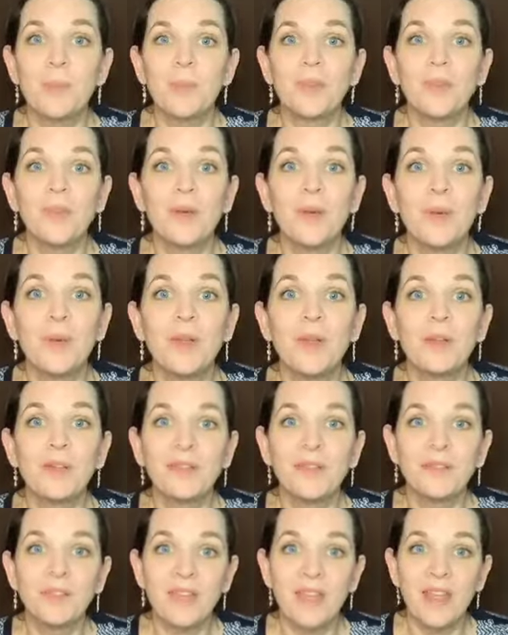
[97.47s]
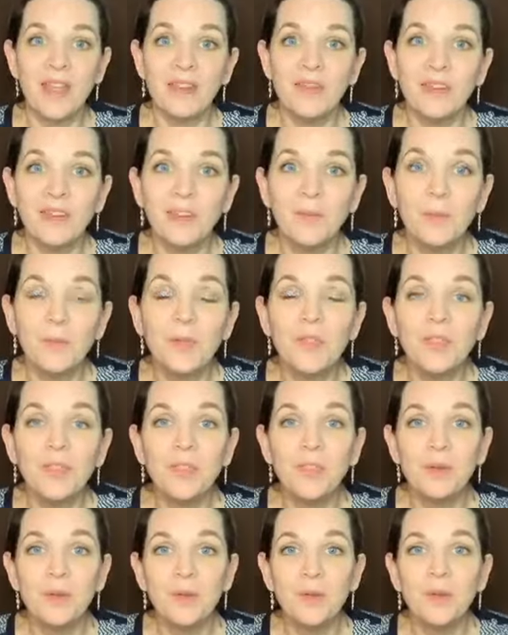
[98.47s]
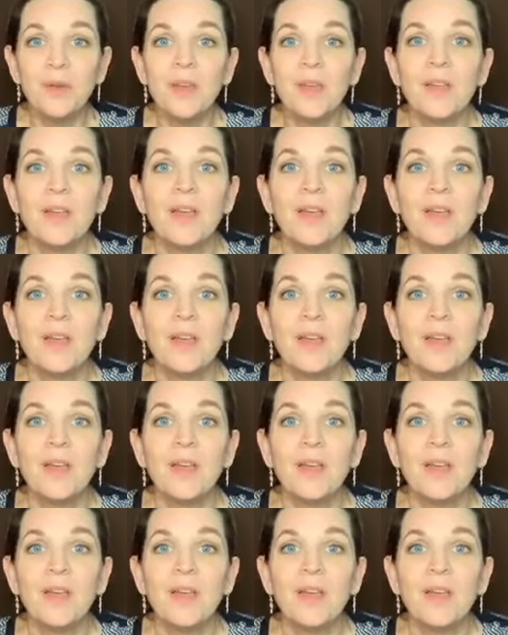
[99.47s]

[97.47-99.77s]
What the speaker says: So we are standing with you,